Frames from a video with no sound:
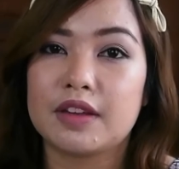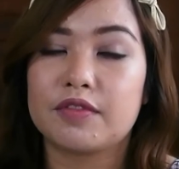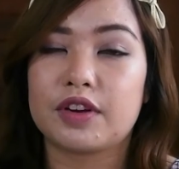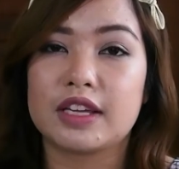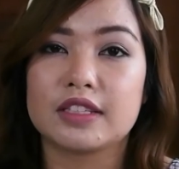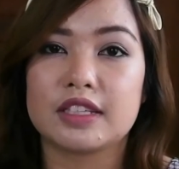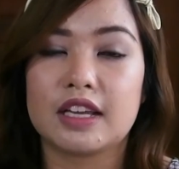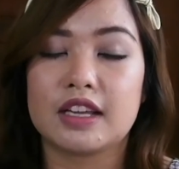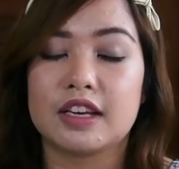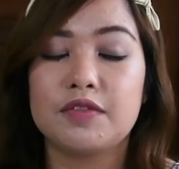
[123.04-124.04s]
and friends.
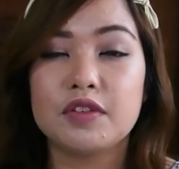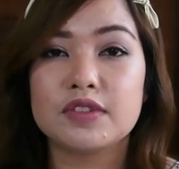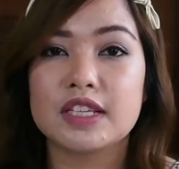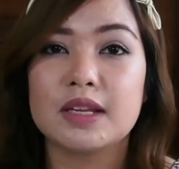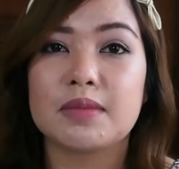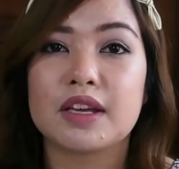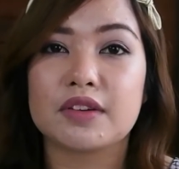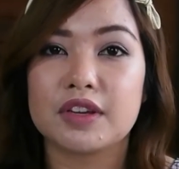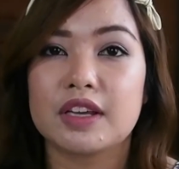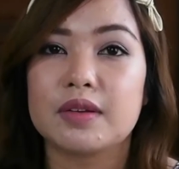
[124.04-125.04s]
And if you've seen my
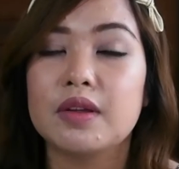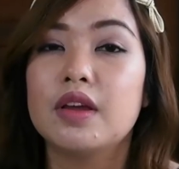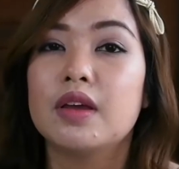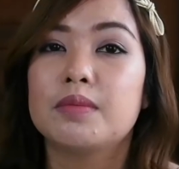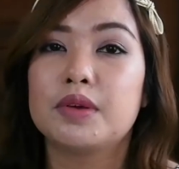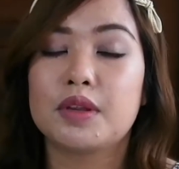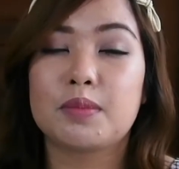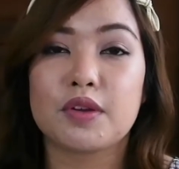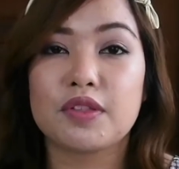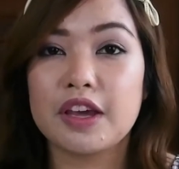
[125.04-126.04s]
Korean beauty
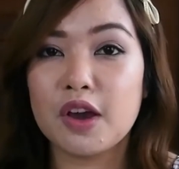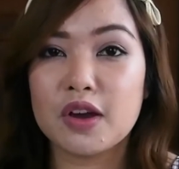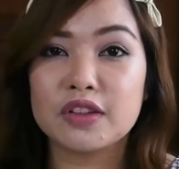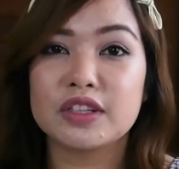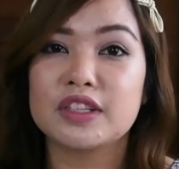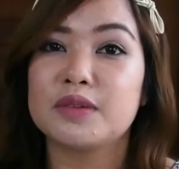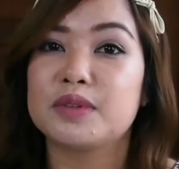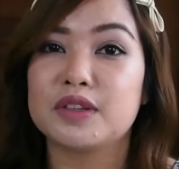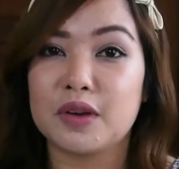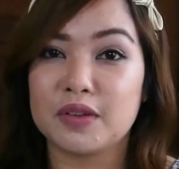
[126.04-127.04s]
birthday haul, then you
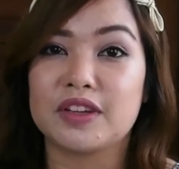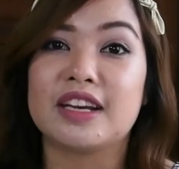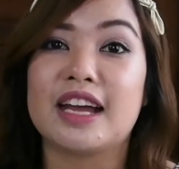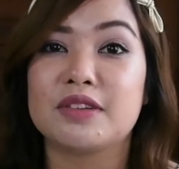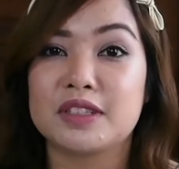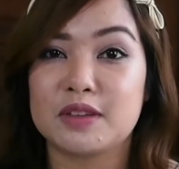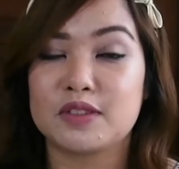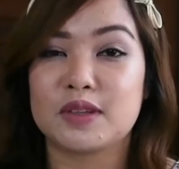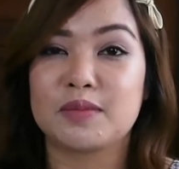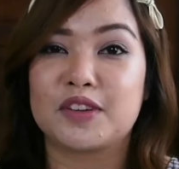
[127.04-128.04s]
would know that I received
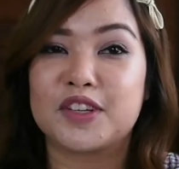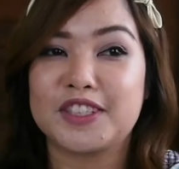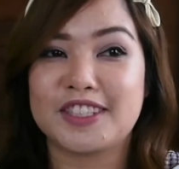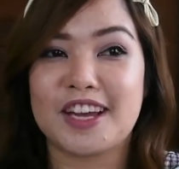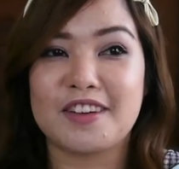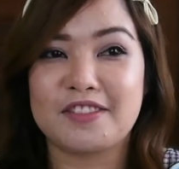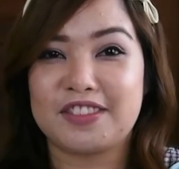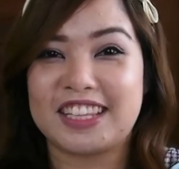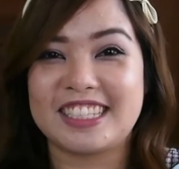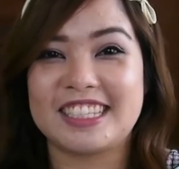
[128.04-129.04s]
some good stuff
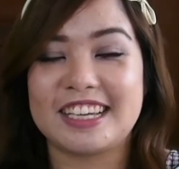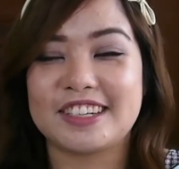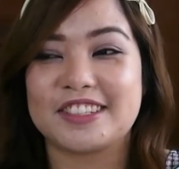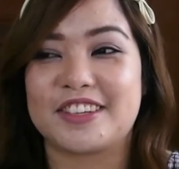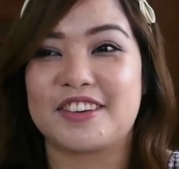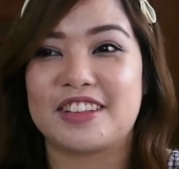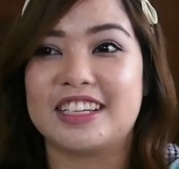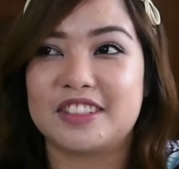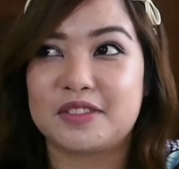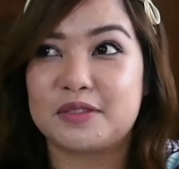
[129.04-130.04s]
this year, so
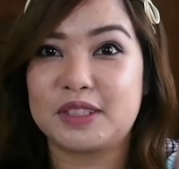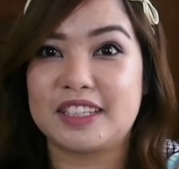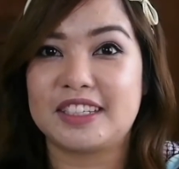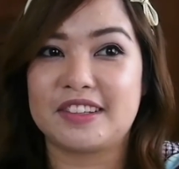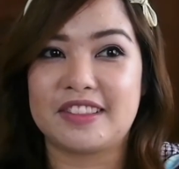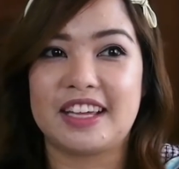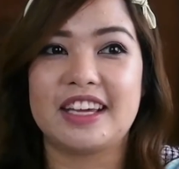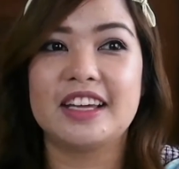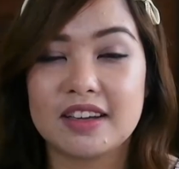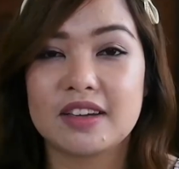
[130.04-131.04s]
that's really a good
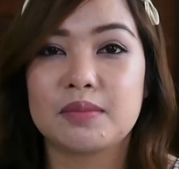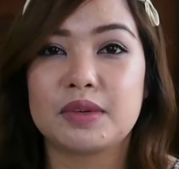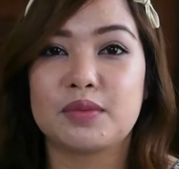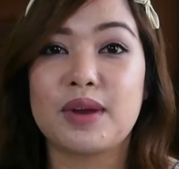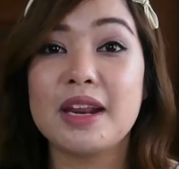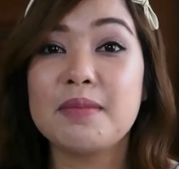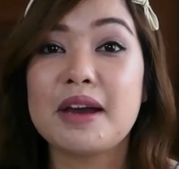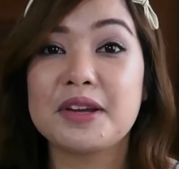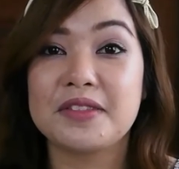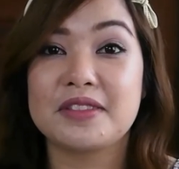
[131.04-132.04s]
thing. But right
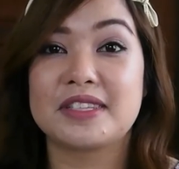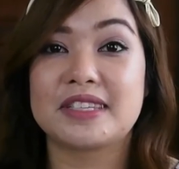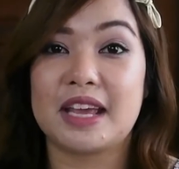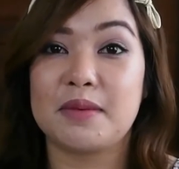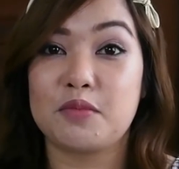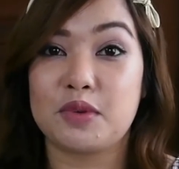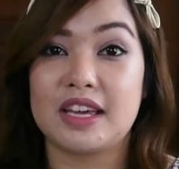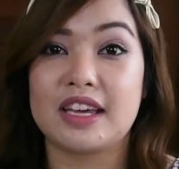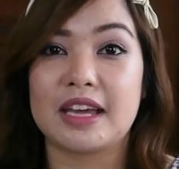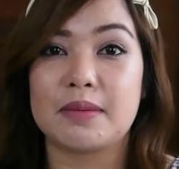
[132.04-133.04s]
about in the same
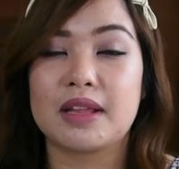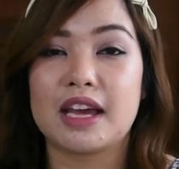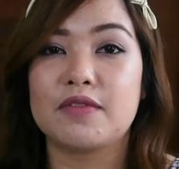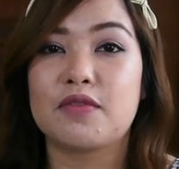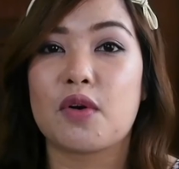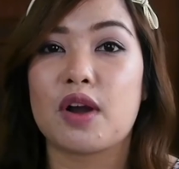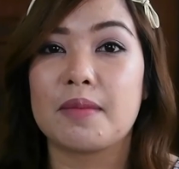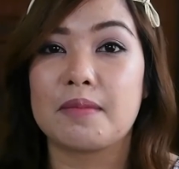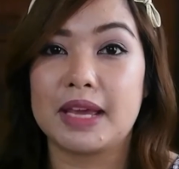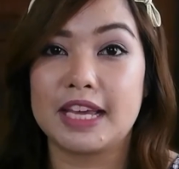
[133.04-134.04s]
week, I applied for
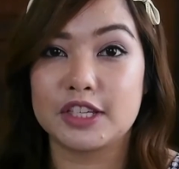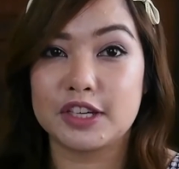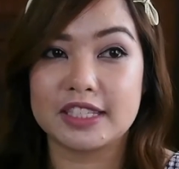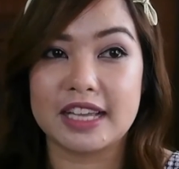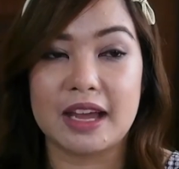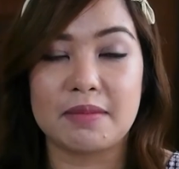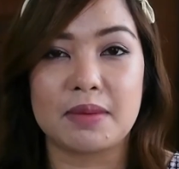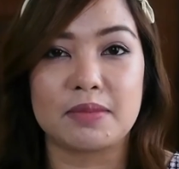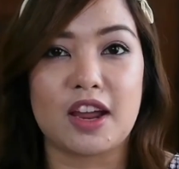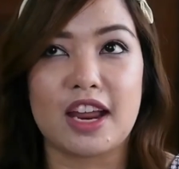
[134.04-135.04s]
a major exam.
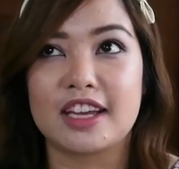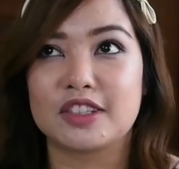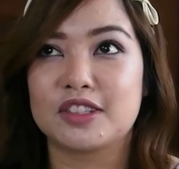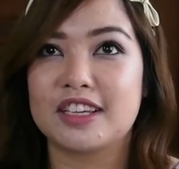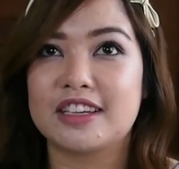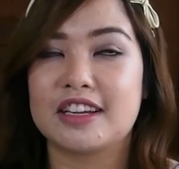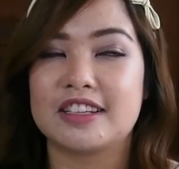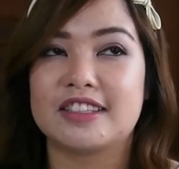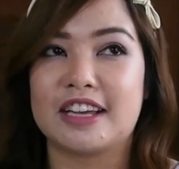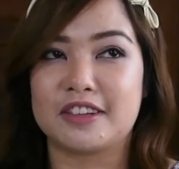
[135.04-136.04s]
I'm not actually
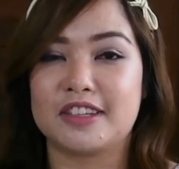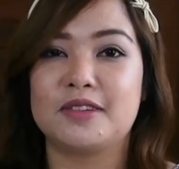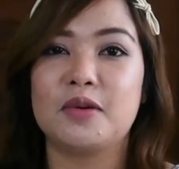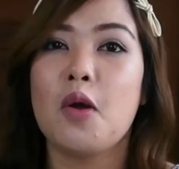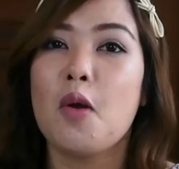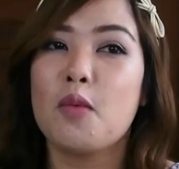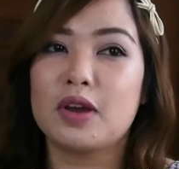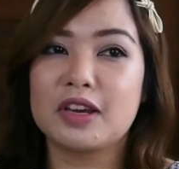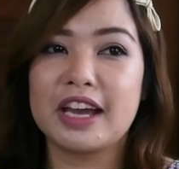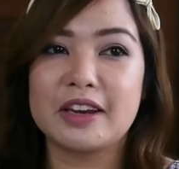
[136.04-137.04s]
gonna tell you
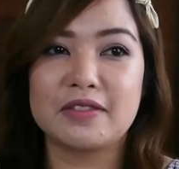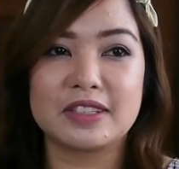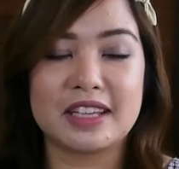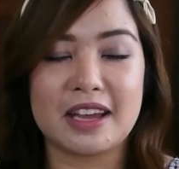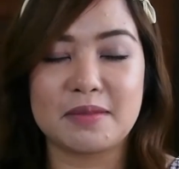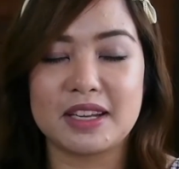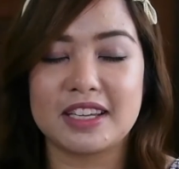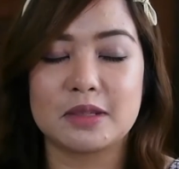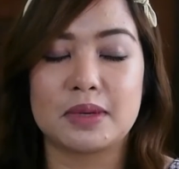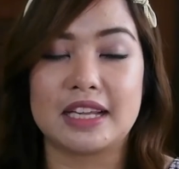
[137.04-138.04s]
what kind of exam it
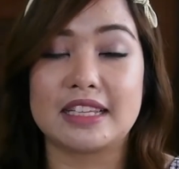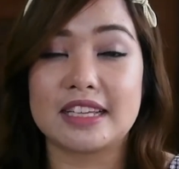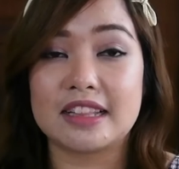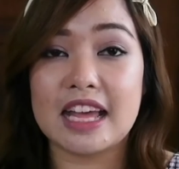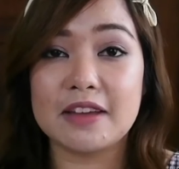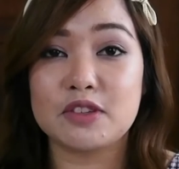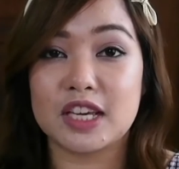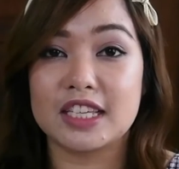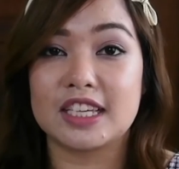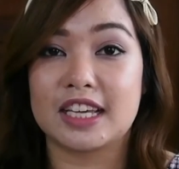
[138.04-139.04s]
is, but it's a
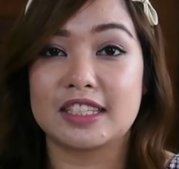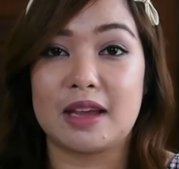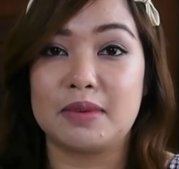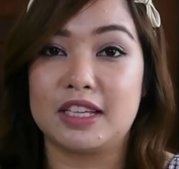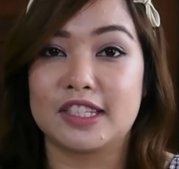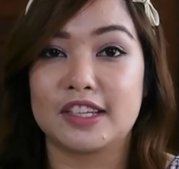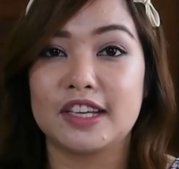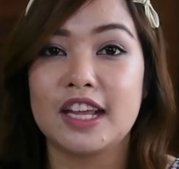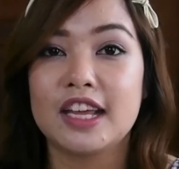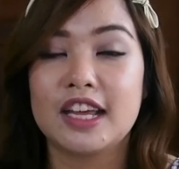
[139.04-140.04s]
life-changing
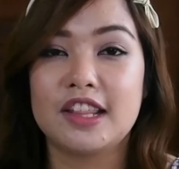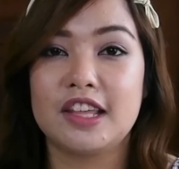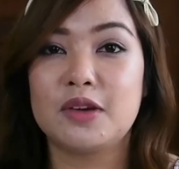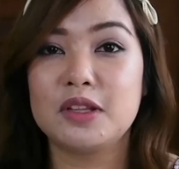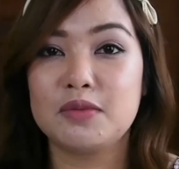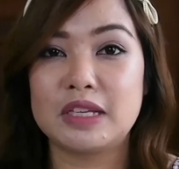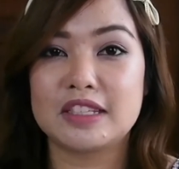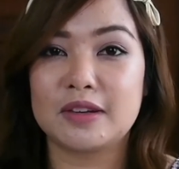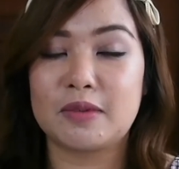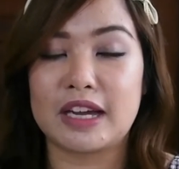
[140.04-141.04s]
examination. And the only
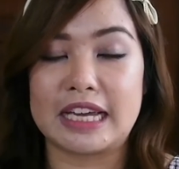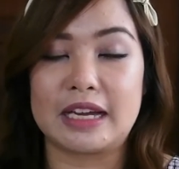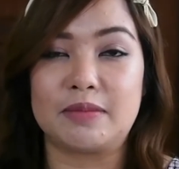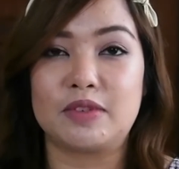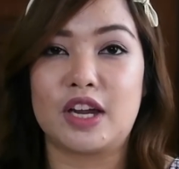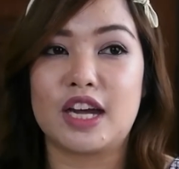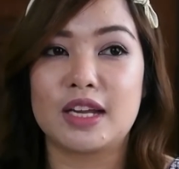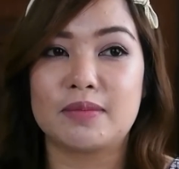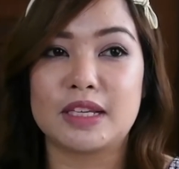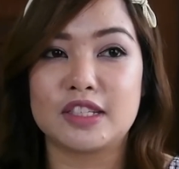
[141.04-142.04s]
reason why I'm
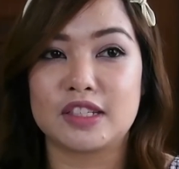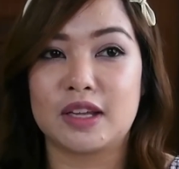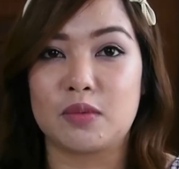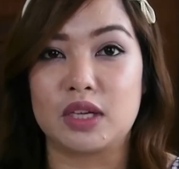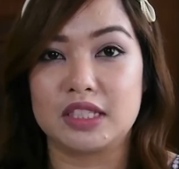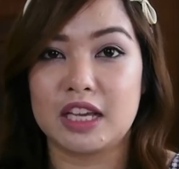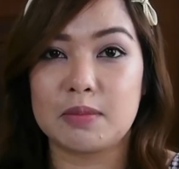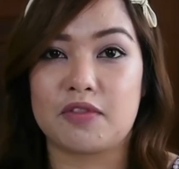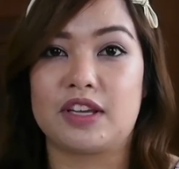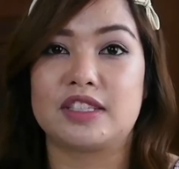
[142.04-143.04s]
not mentioning what type
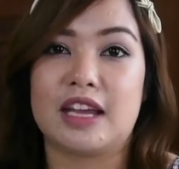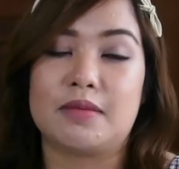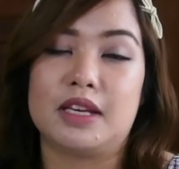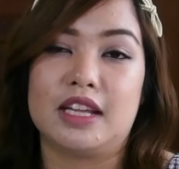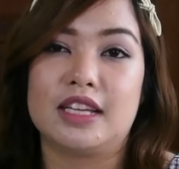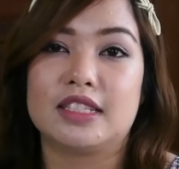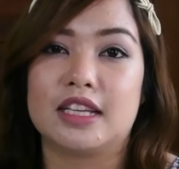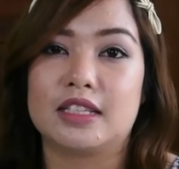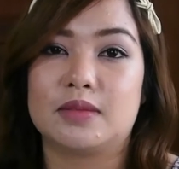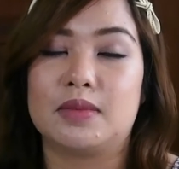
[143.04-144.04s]
of exam it is,
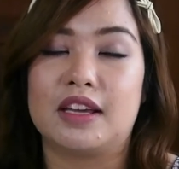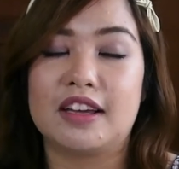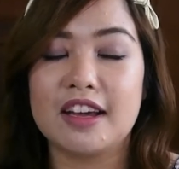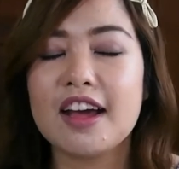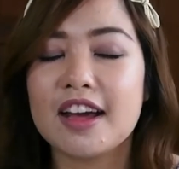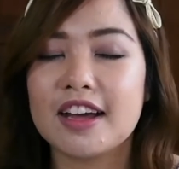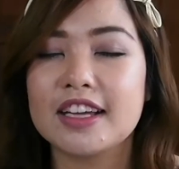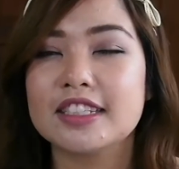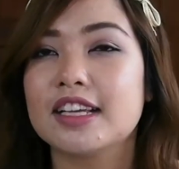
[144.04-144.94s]
is because